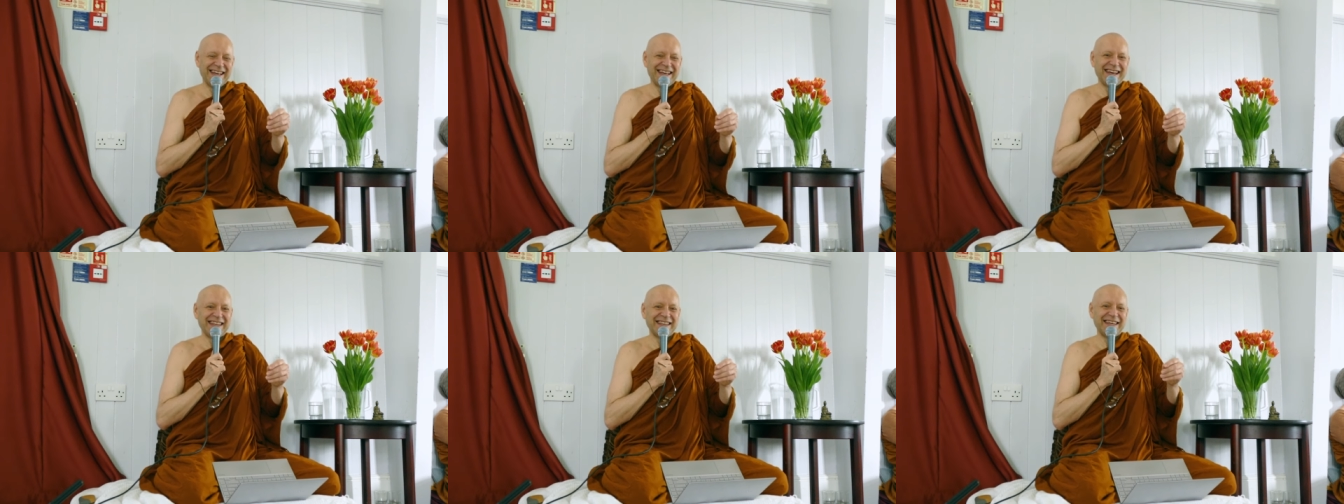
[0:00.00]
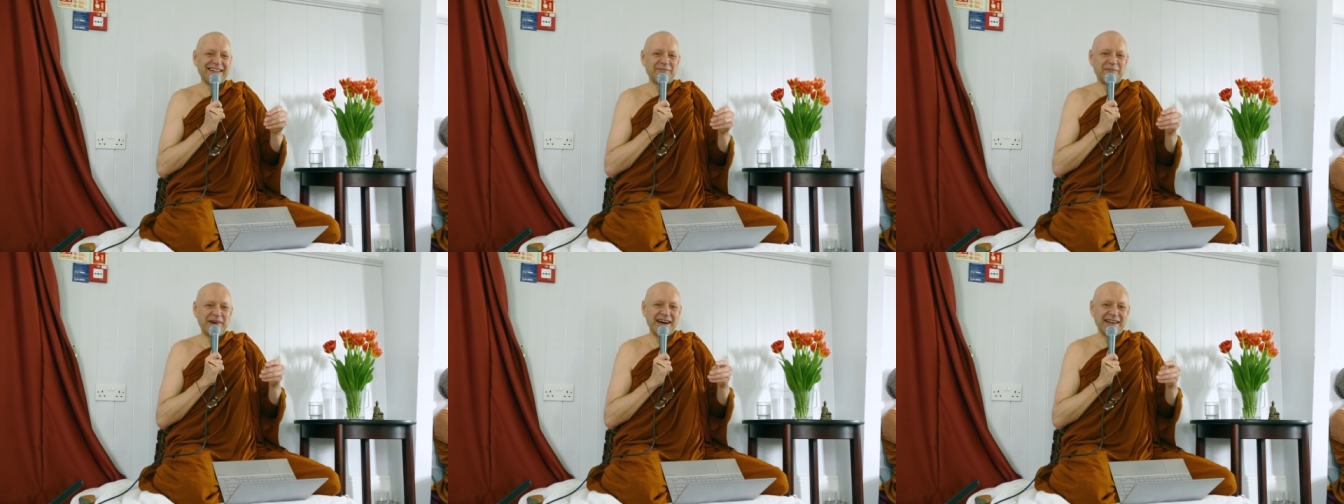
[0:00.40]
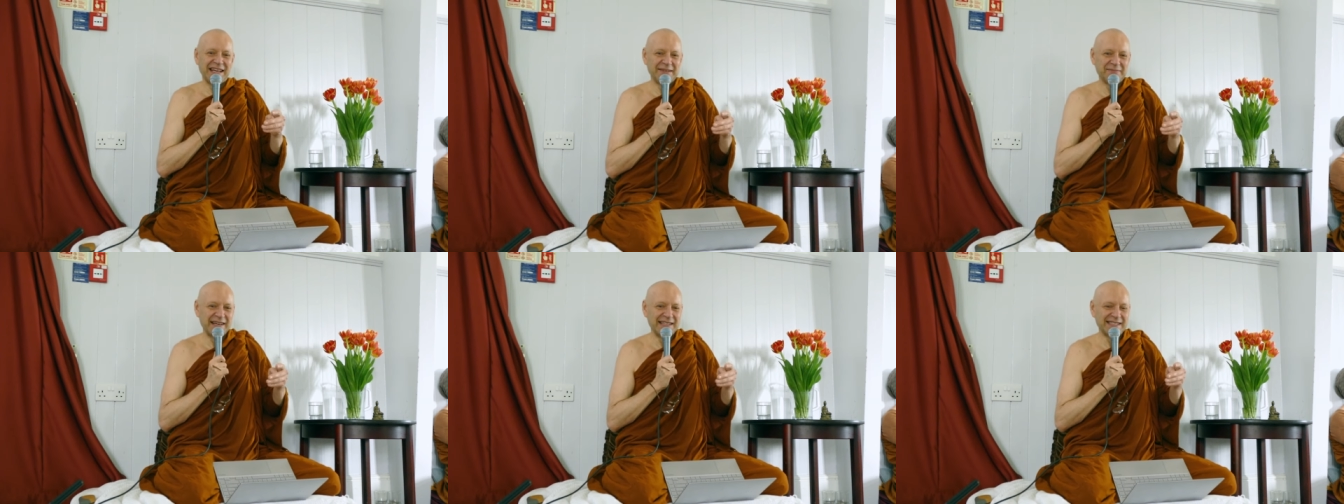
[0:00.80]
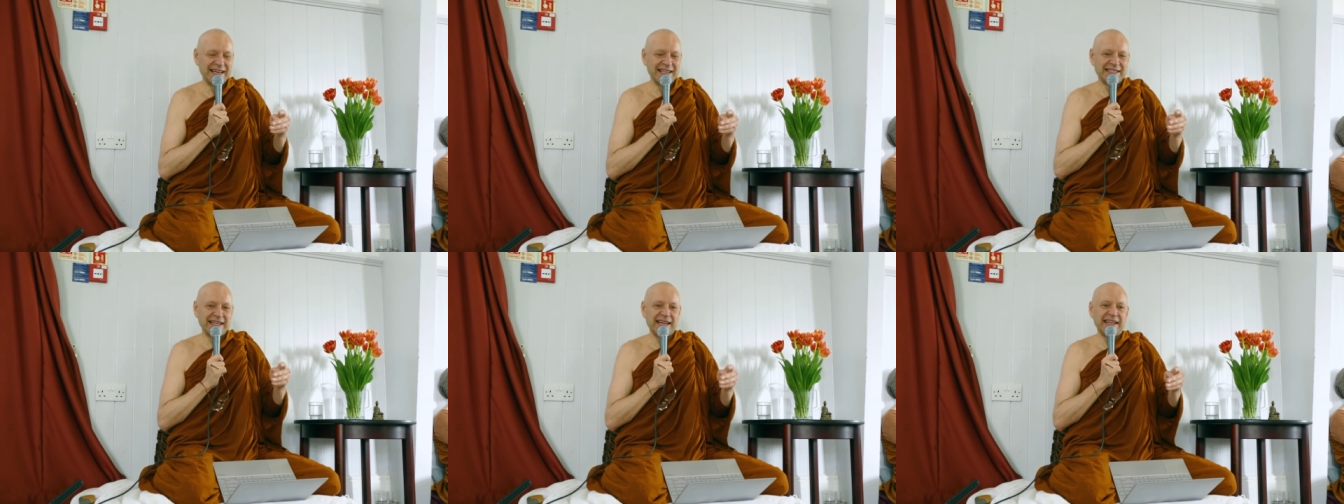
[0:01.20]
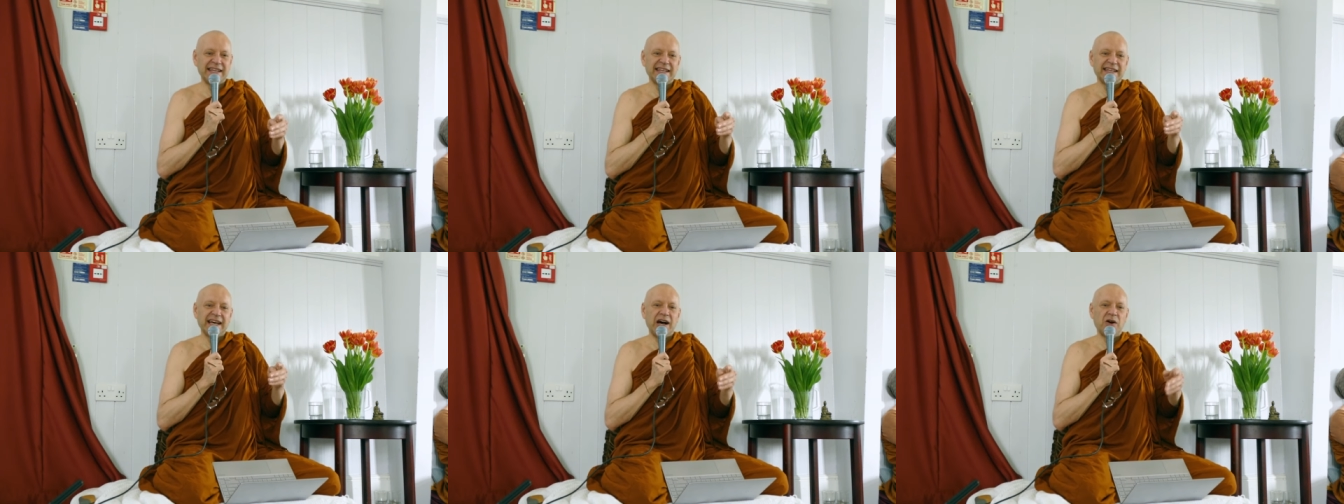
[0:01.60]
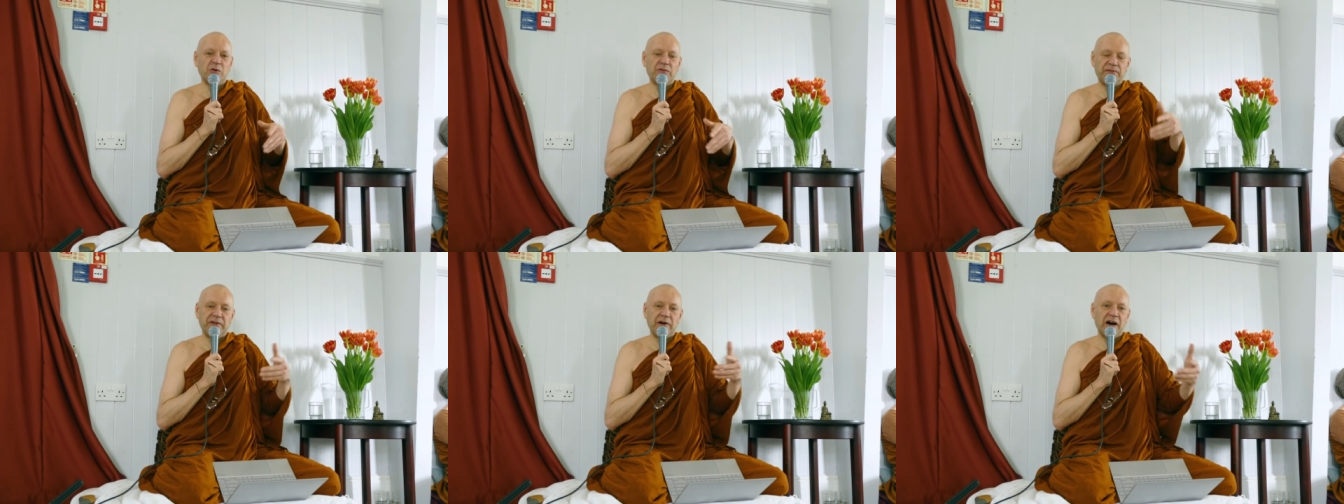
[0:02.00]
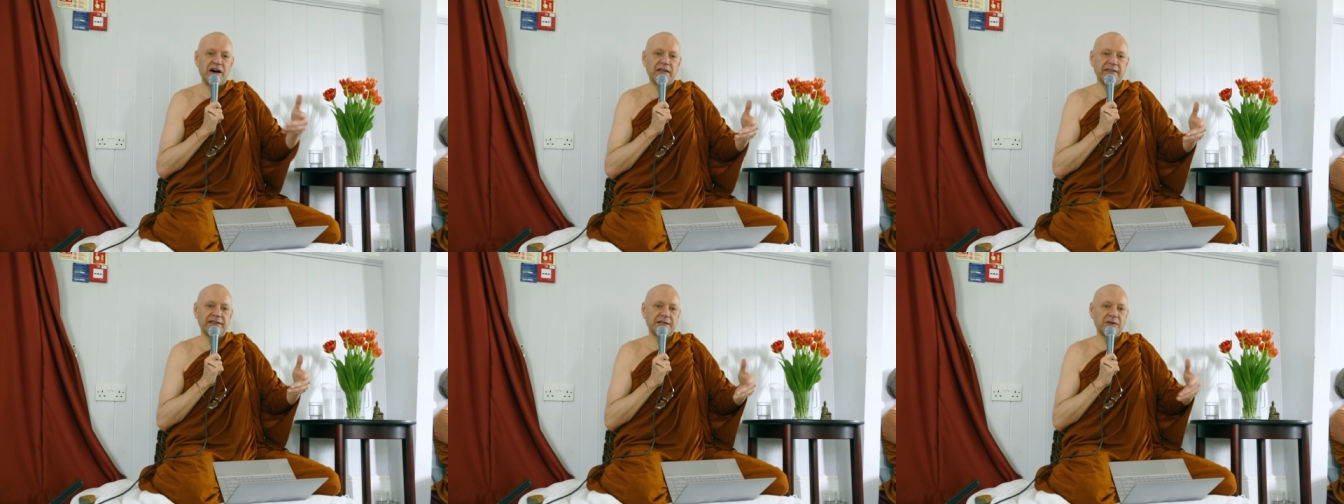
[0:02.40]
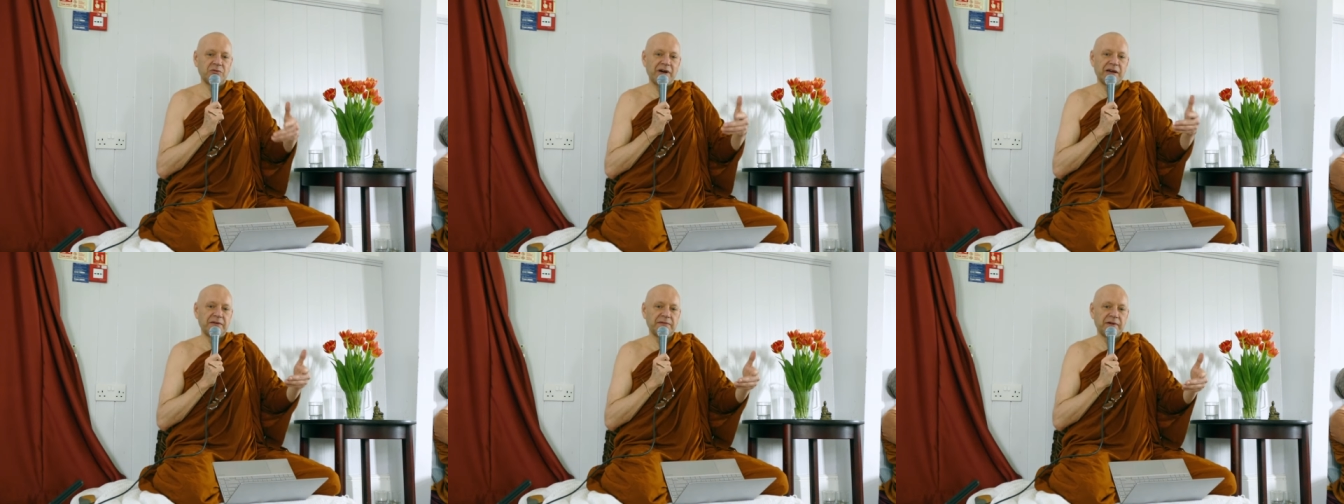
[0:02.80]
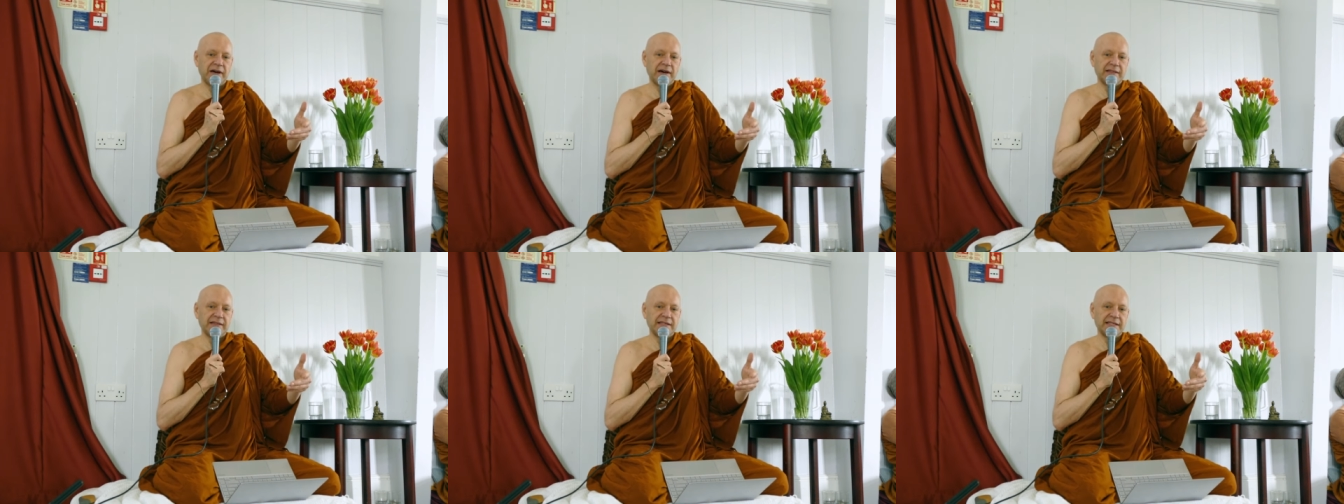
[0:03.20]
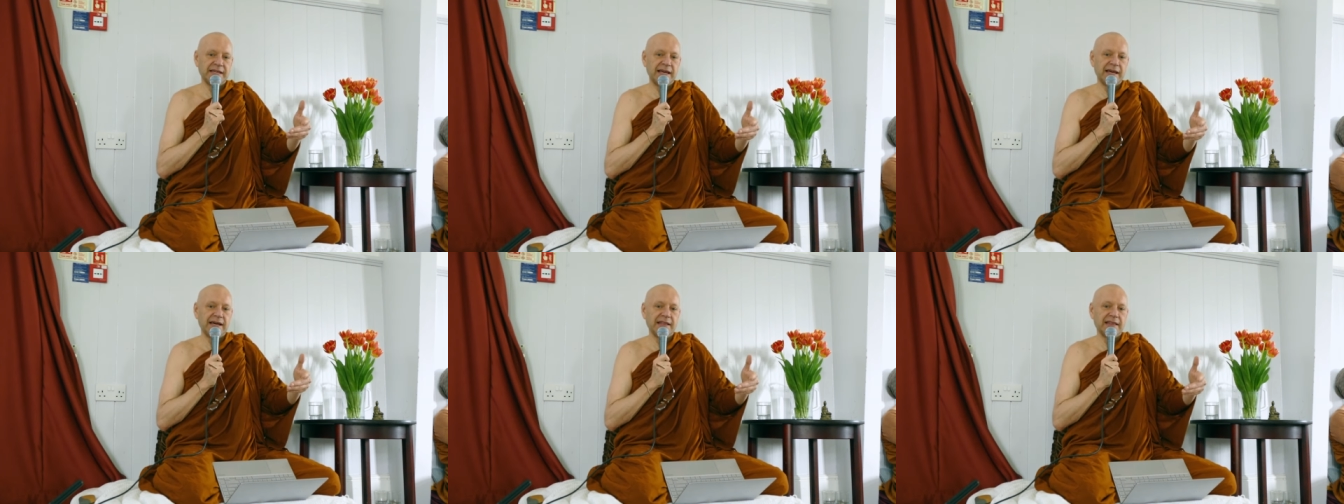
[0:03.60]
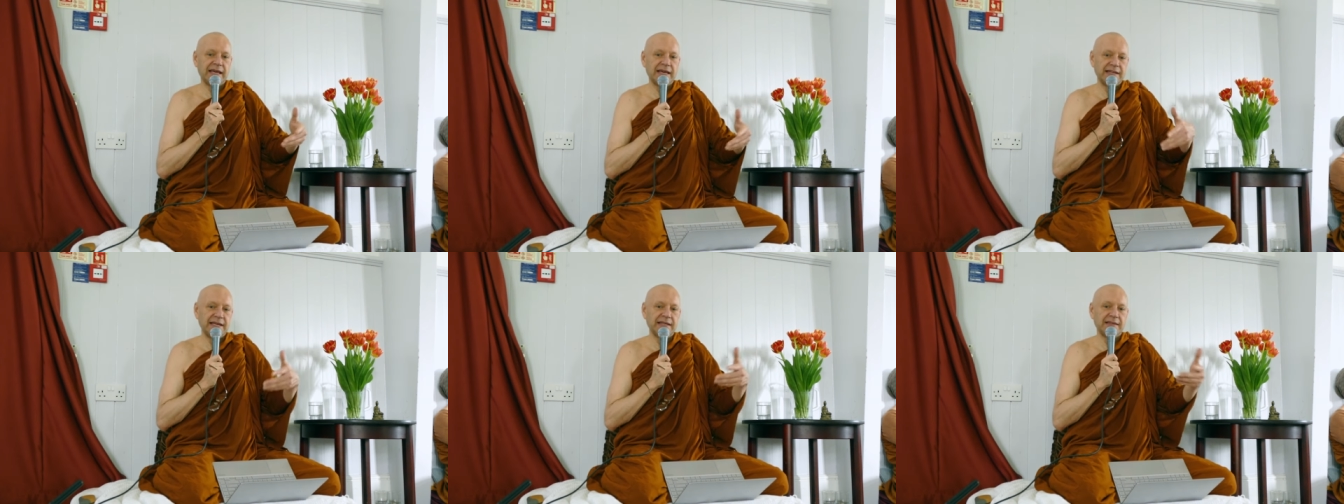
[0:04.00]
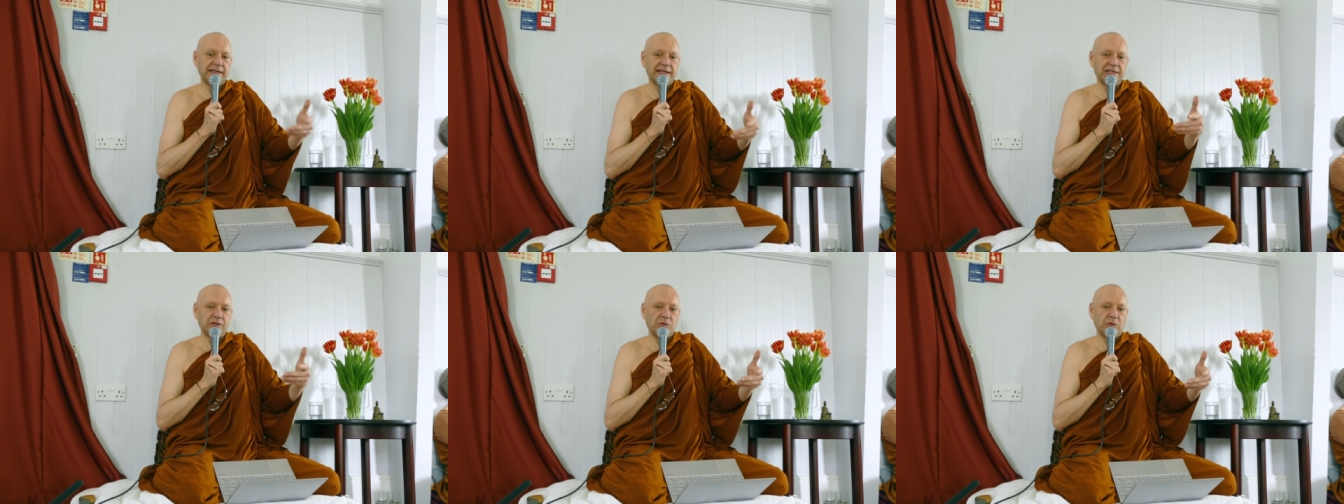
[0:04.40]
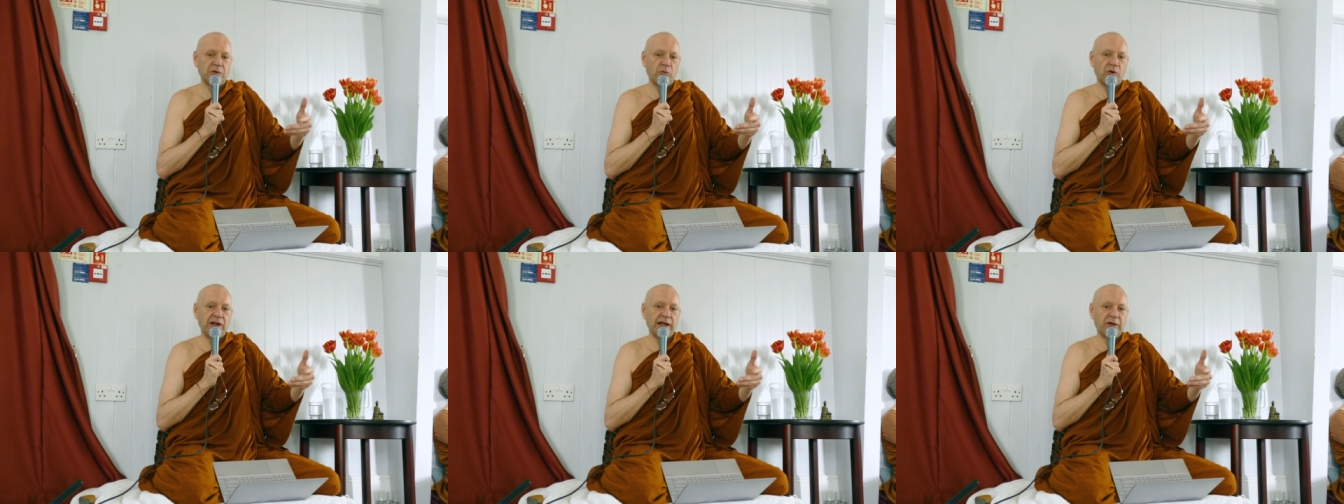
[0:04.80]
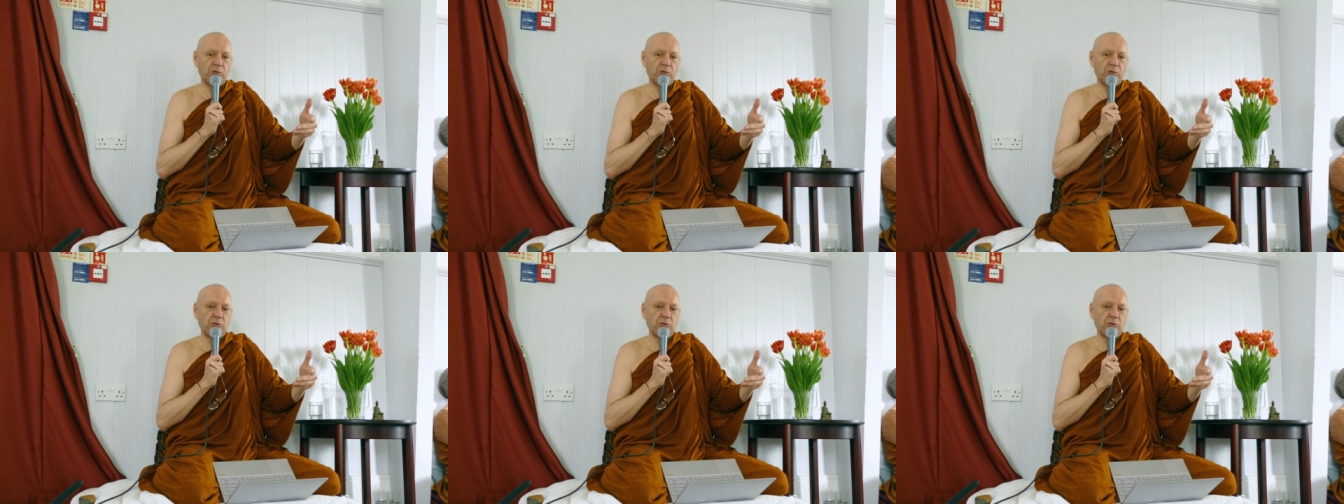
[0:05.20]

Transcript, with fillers: And then Mahanama says, and our fathers and grandfathers, yeah, they did this all the while.